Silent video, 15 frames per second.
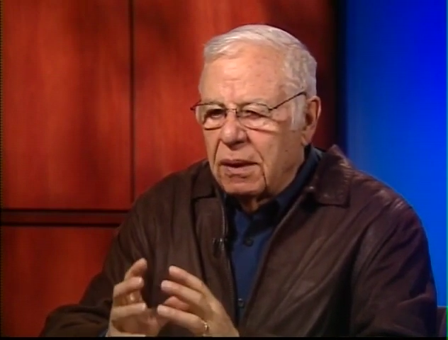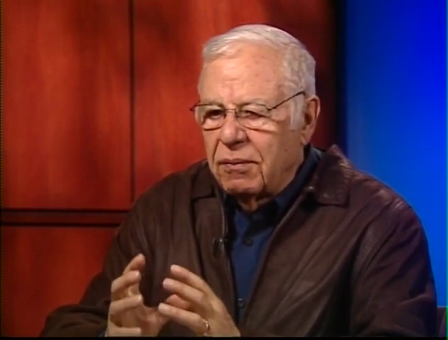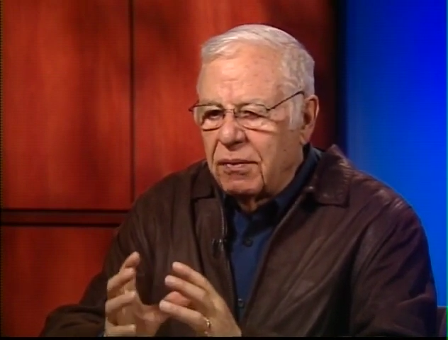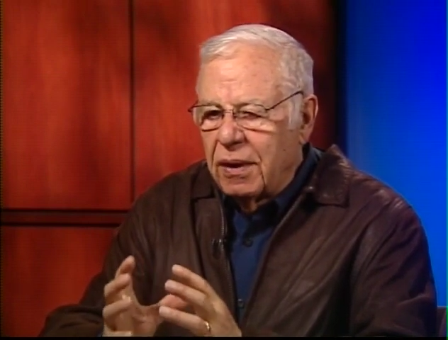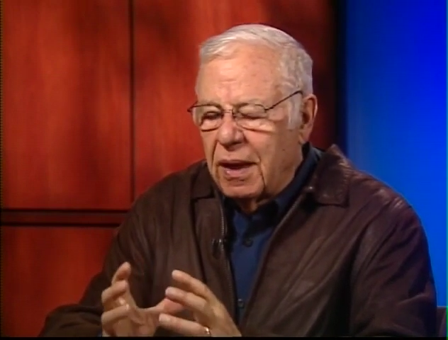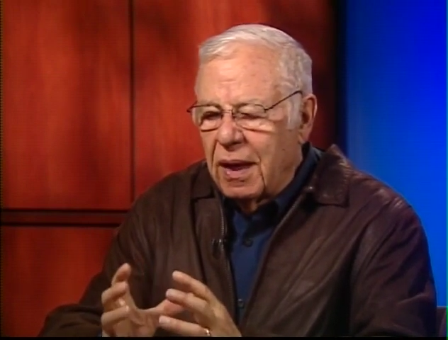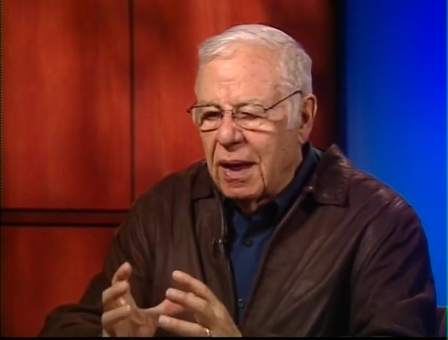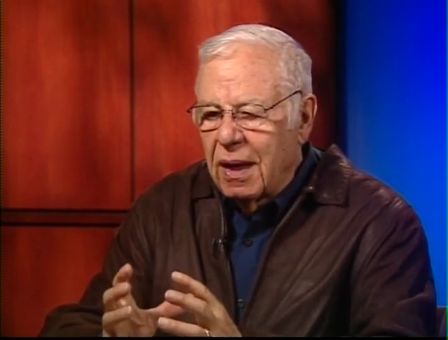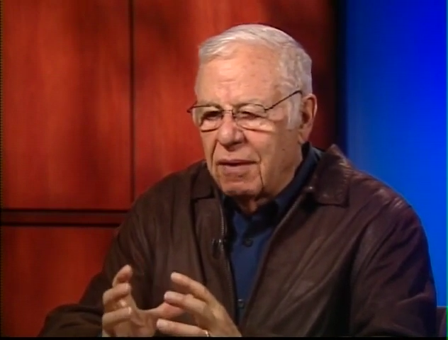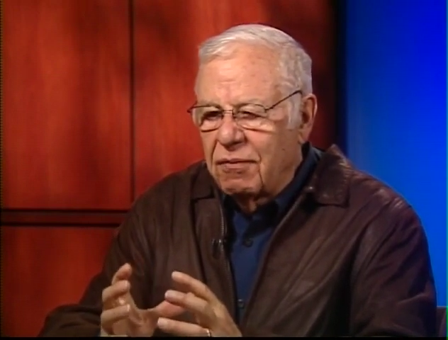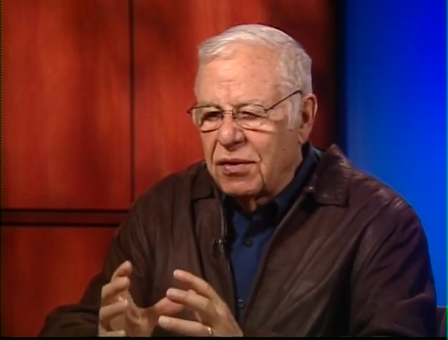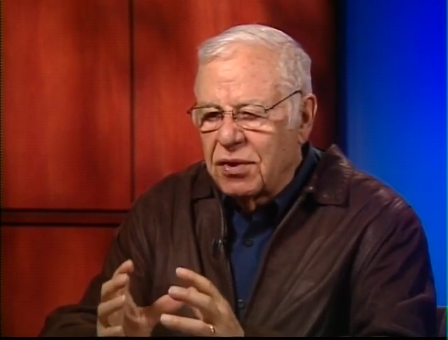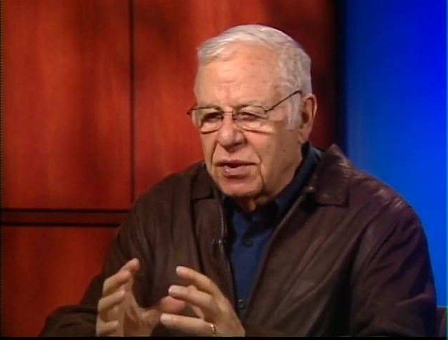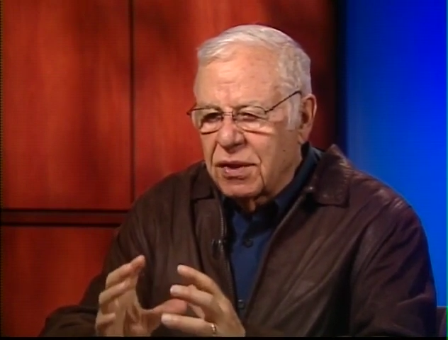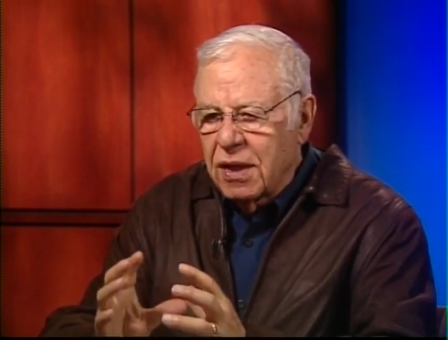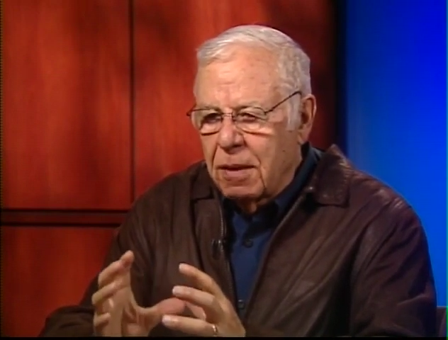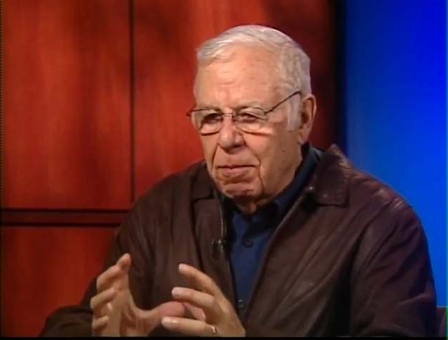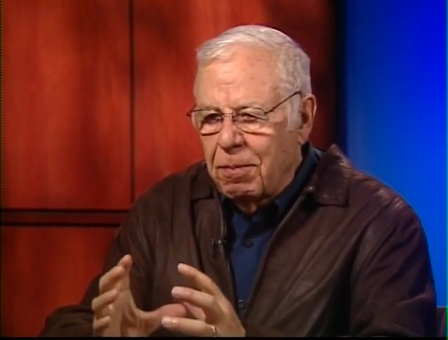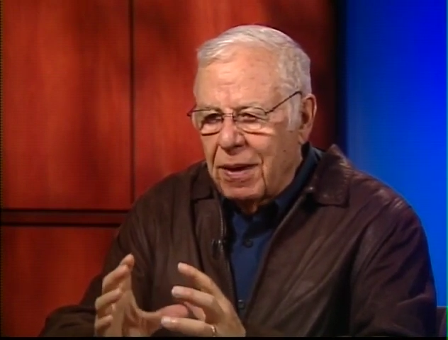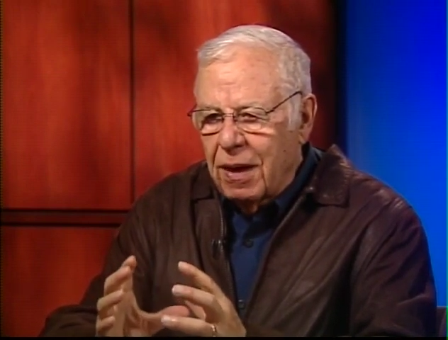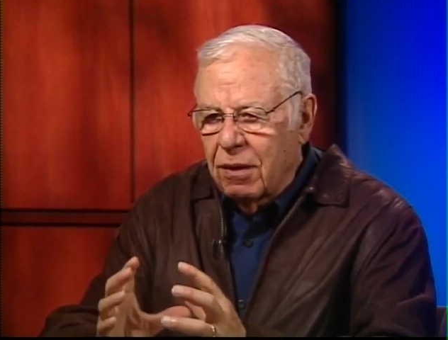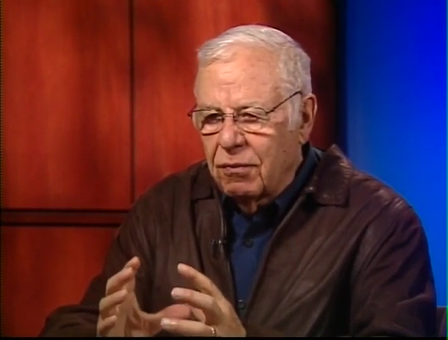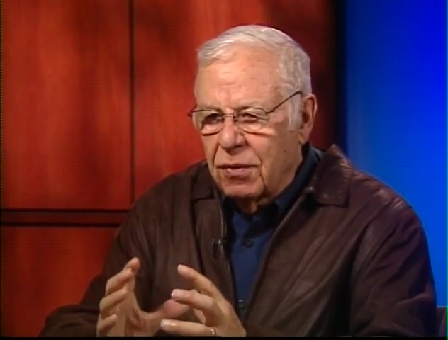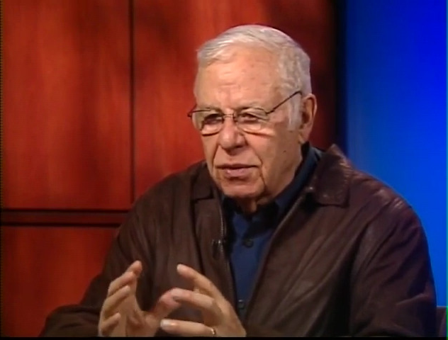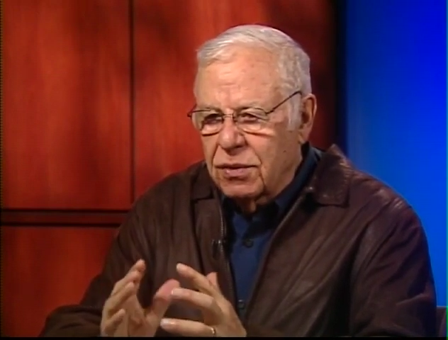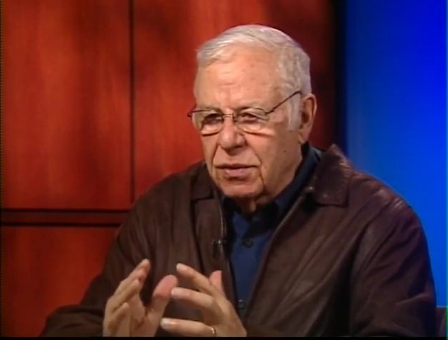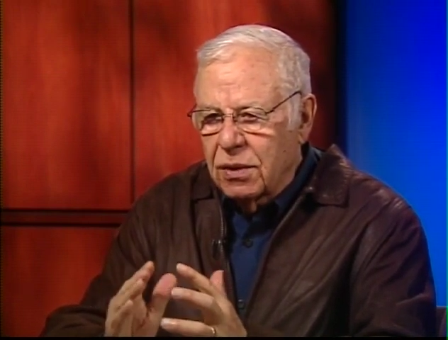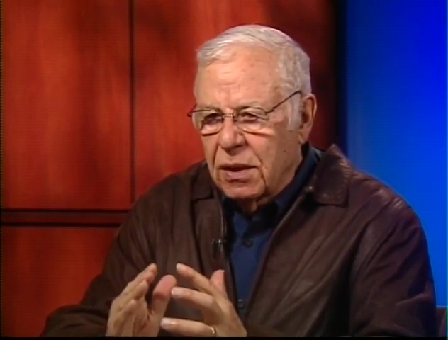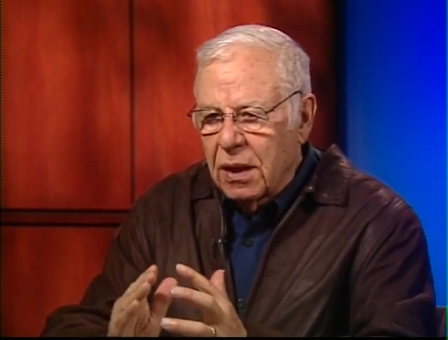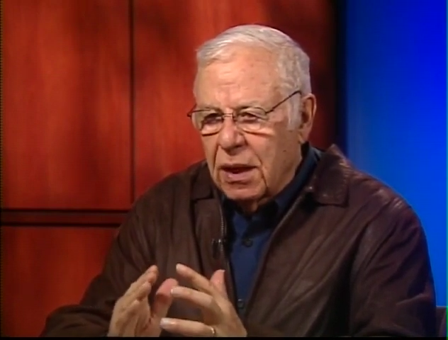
we have, which is, again, part of this